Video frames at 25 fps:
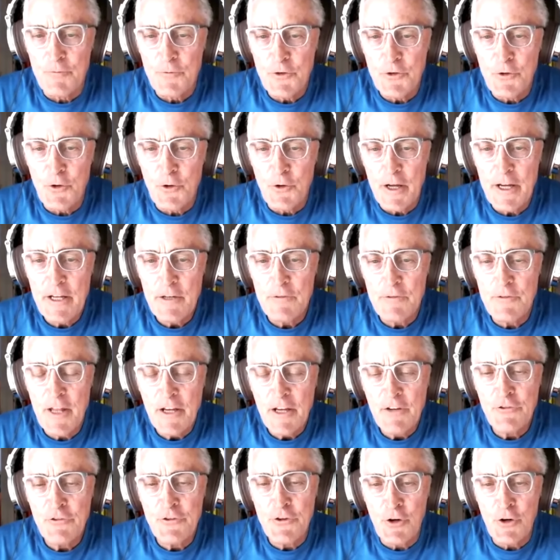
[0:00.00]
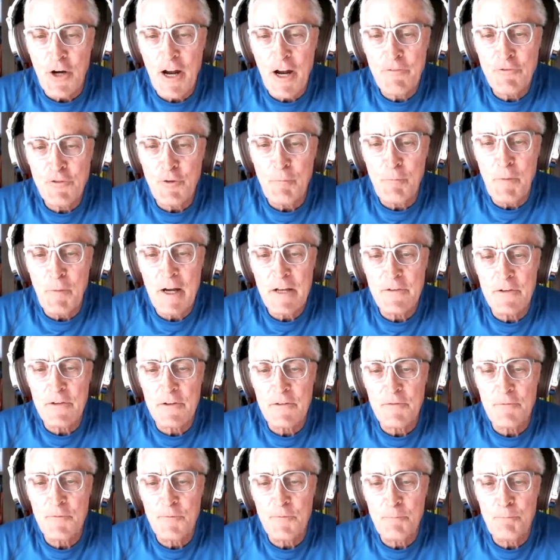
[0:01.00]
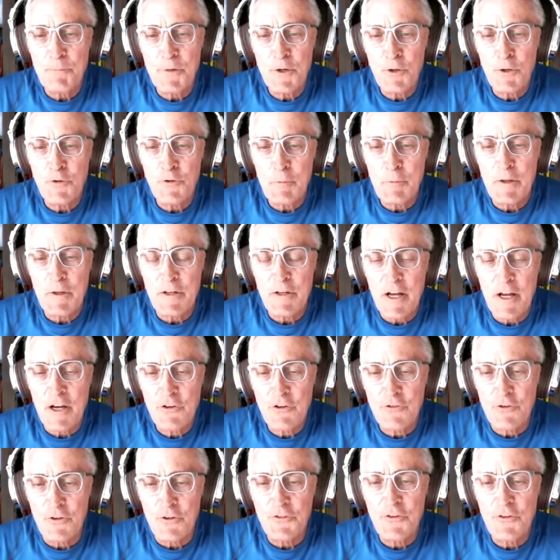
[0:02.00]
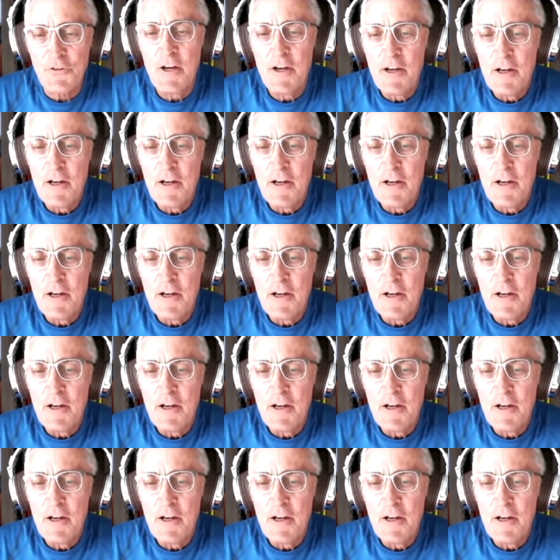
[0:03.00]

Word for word: You know, eight, next year after you made the podium at nationals,